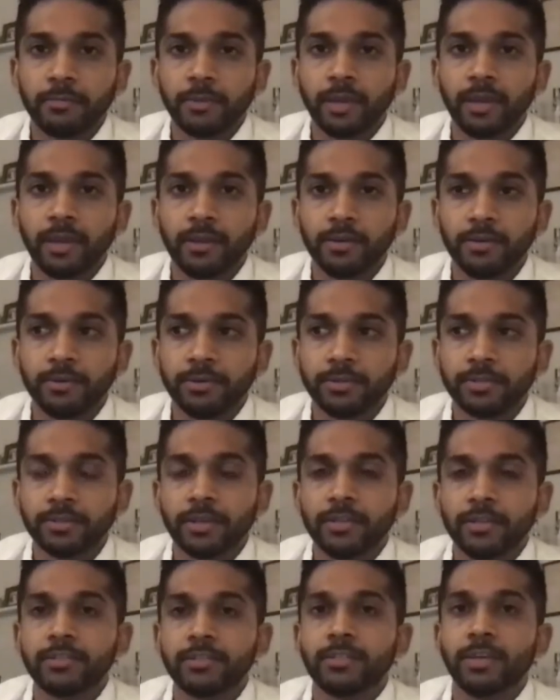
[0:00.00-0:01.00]
and it was
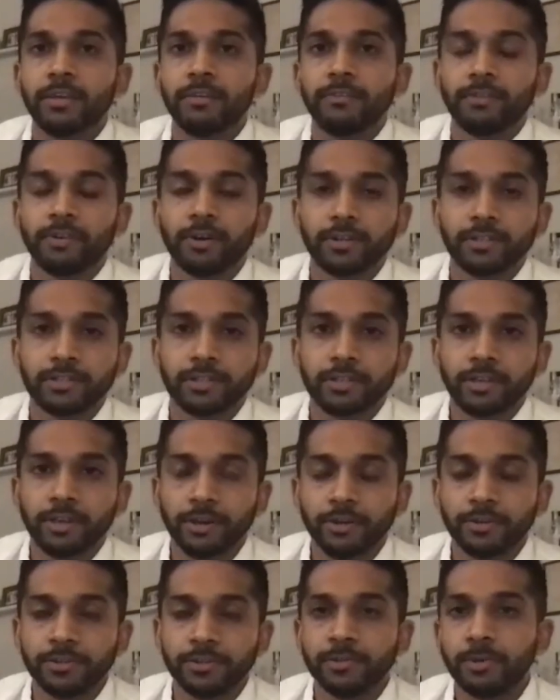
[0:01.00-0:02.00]
safe for us to
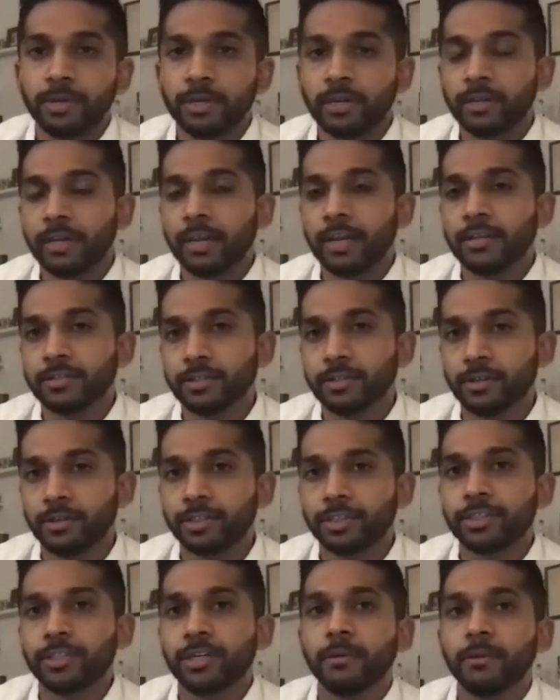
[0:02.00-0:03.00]
go, so we had to cancel our
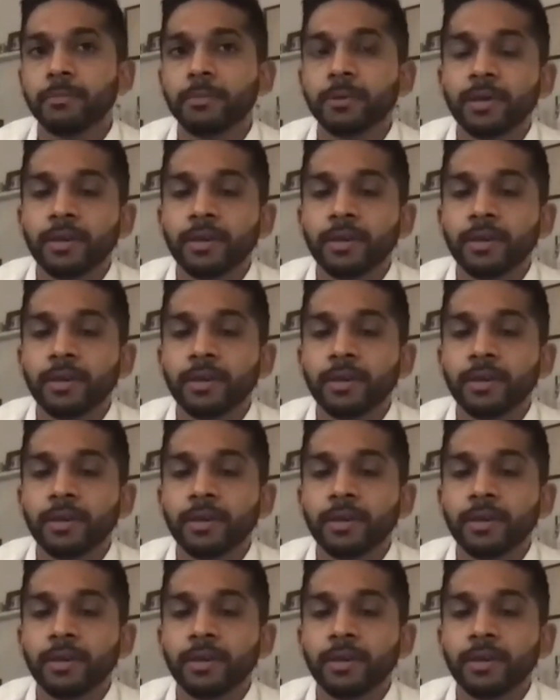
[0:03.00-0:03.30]
trip.